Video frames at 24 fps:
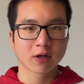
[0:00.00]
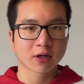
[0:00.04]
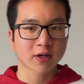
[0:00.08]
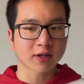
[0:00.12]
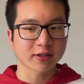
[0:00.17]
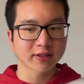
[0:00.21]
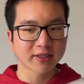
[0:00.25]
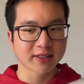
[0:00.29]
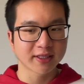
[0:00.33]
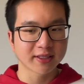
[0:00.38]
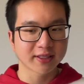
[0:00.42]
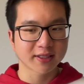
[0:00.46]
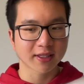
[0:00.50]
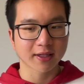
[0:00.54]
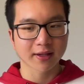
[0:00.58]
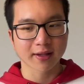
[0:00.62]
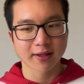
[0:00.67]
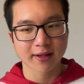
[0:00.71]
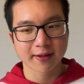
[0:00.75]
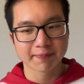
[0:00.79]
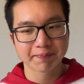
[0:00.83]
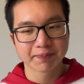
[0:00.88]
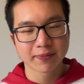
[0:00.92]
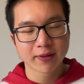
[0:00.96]
consistently.
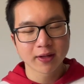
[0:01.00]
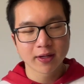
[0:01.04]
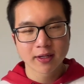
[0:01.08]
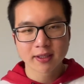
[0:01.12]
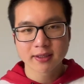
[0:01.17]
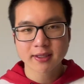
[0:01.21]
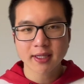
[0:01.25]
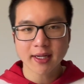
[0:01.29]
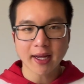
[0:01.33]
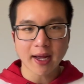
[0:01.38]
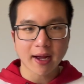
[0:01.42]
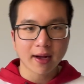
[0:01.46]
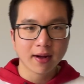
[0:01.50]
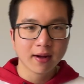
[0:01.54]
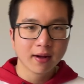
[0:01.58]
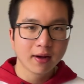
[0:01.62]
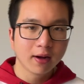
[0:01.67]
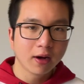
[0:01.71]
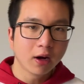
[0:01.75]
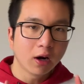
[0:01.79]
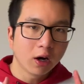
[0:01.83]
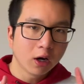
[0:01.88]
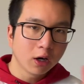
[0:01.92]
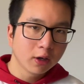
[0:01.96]
So yeah,
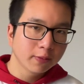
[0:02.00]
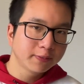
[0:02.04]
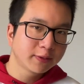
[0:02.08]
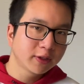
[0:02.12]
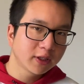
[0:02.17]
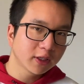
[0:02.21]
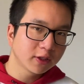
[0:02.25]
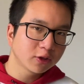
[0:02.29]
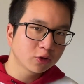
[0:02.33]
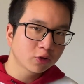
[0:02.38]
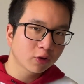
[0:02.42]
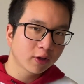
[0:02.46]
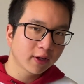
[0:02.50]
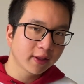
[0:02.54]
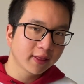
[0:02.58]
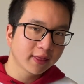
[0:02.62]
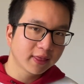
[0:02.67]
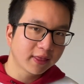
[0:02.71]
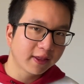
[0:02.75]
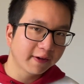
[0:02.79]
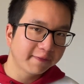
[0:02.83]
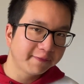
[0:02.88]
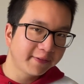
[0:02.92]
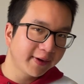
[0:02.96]
hope you enjoyed
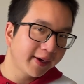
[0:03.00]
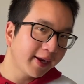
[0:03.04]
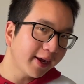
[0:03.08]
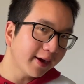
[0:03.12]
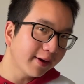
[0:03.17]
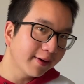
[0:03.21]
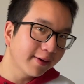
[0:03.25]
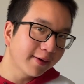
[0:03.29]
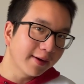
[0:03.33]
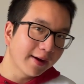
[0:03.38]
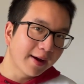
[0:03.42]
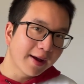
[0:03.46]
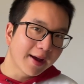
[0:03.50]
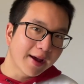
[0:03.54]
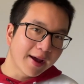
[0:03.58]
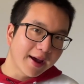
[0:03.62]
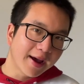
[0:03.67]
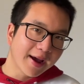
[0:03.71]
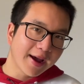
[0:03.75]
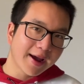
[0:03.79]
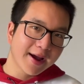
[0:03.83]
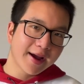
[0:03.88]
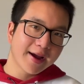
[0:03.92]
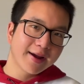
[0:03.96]
the video,
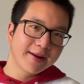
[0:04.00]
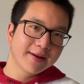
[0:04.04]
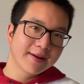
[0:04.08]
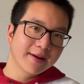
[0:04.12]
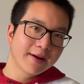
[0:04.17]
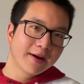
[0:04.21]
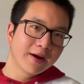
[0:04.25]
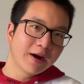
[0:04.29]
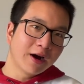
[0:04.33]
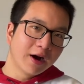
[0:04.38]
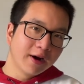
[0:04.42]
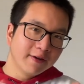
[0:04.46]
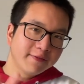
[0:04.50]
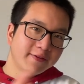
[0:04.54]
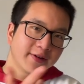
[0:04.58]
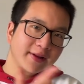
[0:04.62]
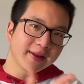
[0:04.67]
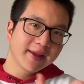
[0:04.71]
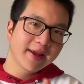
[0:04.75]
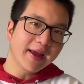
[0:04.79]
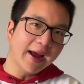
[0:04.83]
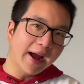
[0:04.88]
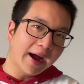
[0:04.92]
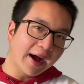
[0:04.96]
and
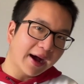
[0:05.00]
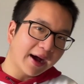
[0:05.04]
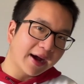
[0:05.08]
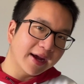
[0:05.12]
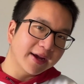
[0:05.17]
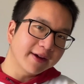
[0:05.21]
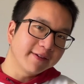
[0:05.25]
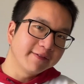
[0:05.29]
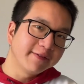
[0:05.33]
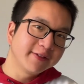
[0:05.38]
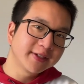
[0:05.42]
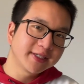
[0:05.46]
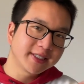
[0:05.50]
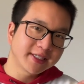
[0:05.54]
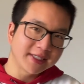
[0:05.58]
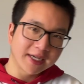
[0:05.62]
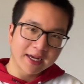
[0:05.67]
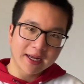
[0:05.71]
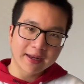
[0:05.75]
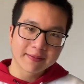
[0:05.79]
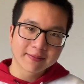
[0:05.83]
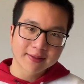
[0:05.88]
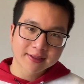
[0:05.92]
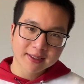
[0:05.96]
hopefully I've
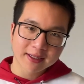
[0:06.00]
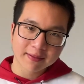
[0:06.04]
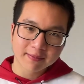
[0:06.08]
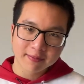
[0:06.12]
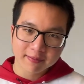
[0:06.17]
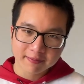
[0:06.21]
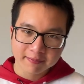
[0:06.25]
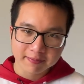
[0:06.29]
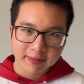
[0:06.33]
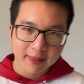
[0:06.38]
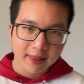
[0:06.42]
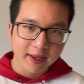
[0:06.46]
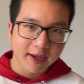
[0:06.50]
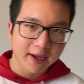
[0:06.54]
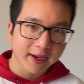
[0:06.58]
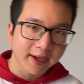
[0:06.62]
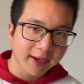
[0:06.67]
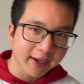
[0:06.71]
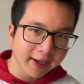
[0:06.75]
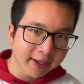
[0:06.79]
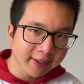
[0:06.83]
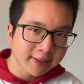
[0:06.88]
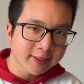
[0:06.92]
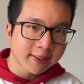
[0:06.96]
shared some of the
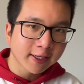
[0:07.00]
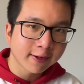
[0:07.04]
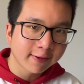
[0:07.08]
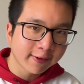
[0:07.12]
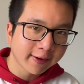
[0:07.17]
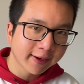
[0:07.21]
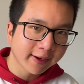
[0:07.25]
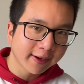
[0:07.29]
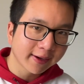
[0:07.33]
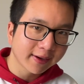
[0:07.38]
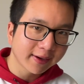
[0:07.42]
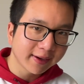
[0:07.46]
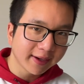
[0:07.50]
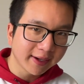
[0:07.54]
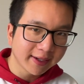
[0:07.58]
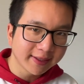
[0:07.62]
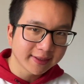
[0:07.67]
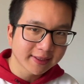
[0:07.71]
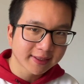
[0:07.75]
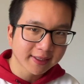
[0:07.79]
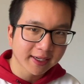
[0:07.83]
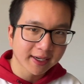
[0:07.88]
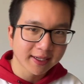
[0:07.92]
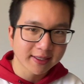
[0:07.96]
engineering
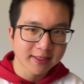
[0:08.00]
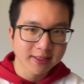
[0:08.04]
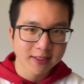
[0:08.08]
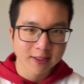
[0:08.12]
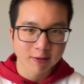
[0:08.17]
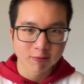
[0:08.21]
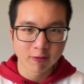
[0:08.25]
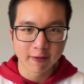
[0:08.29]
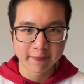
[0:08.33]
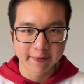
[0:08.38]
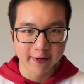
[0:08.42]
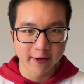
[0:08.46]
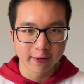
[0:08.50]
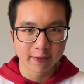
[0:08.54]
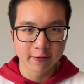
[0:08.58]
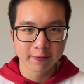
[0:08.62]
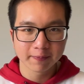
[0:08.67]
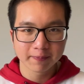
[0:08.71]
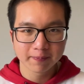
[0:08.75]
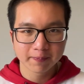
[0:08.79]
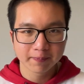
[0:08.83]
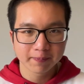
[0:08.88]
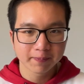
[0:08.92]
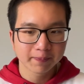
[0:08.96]
insights with you.
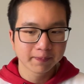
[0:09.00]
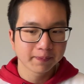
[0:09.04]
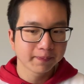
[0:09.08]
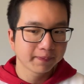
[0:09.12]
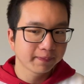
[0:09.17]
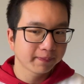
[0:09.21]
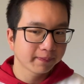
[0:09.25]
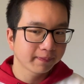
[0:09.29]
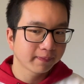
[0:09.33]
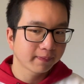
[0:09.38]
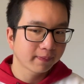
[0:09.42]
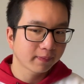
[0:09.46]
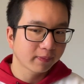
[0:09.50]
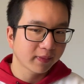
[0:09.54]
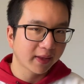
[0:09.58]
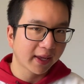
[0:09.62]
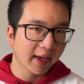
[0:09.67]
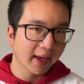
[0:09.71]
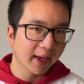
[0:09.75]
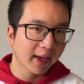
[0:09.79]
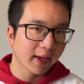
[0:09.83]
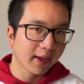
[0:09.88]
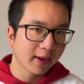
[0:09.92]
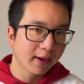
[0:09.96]

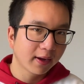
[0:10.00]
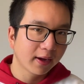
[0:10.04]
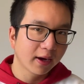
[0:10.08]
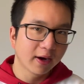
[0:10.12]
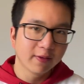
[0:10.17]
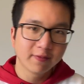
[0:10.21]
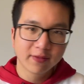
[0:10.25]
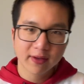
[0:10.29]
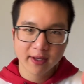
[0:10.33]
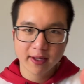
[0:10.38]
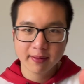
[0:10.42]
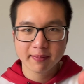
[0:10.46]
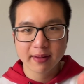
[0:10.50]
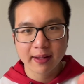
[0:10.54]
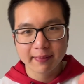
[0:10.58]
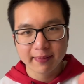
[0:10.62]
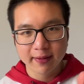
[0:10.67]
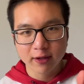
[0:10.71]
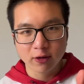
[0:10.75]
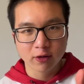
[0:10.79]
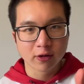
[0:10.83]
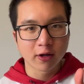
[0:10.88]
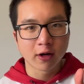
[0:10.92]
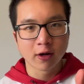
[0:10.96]
Hopefully maybe
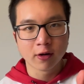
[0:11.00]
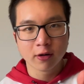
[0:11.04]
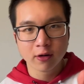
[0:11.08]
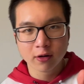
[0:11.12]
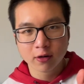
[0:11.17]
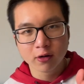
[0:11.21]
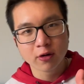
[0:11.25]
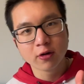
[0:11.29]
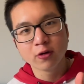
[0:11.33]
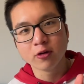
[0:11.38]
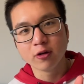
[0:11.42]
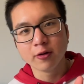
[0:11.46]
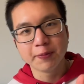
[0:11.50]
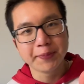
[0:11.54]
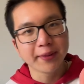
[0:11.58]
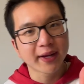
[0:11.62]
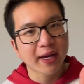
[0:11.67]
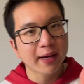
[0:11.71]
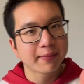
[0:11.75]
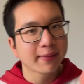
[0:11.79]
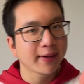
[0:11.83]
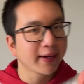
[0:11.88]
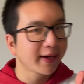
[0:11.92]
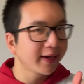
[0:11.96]
you
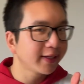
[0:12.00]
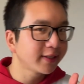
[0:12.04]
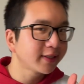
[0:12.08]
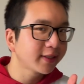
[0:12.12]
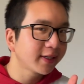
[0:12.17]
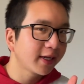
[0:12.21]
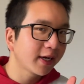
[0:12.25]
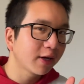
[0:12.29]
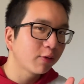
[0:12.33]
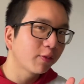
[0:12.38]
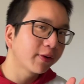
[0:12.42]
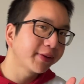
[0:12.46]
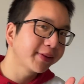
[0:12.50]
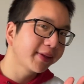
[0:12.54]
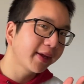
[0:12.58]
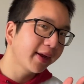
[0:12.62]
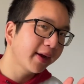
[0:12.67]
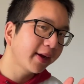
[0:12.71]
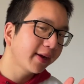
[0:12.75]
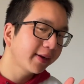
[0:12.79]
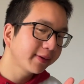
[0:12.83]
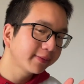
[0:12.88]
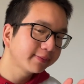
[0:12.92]
become an engineer one day.